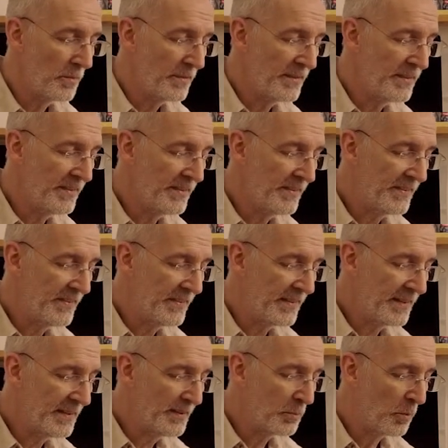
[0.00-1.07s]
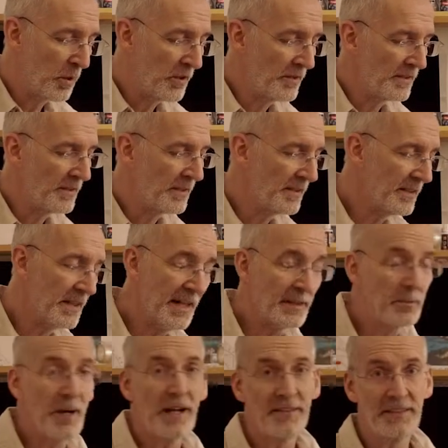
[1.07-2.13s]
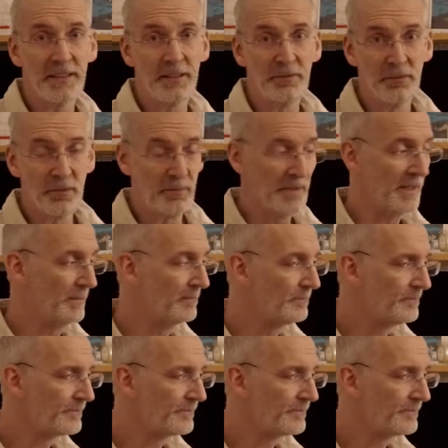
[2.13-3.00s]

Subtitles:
This is one advantage for me.